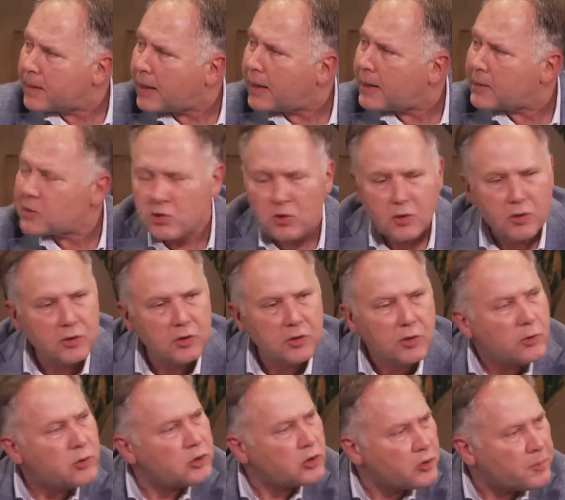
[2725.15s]
And it's not
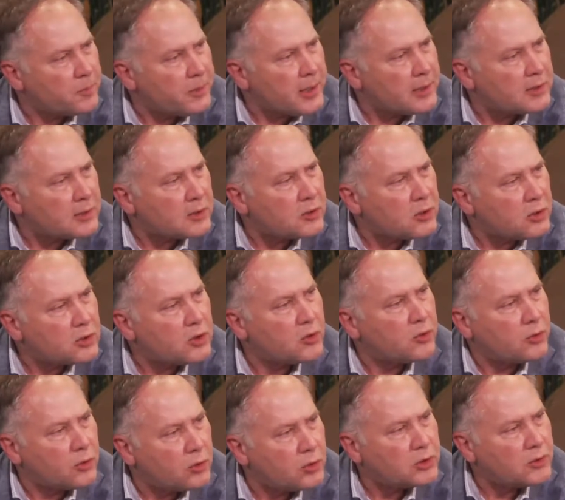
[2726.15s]
culture-based, it's not
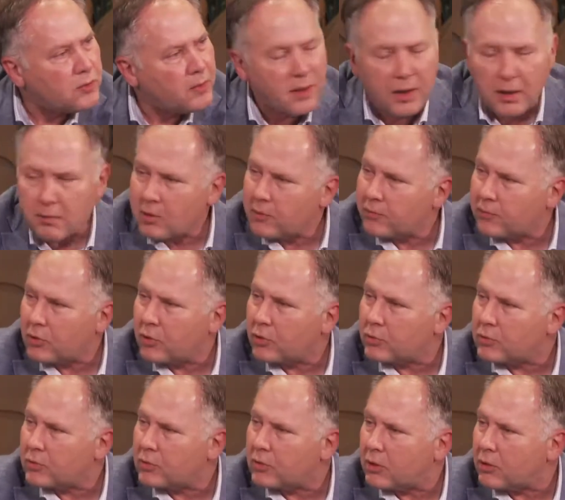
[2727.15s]
your Dutch thing, but if you
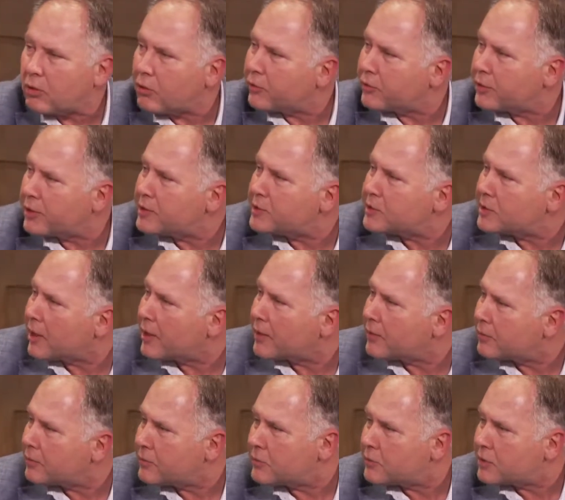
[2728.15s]
go to the London East
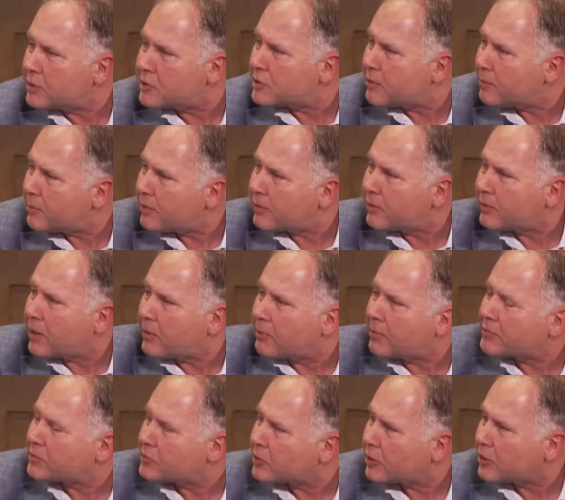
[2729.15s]
Side, you see similar type
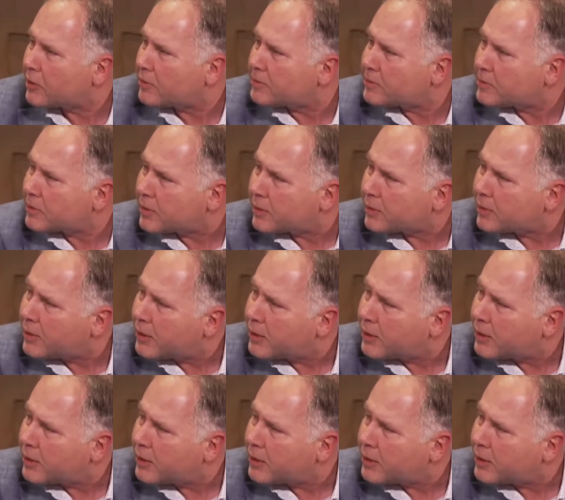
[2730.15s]
of startups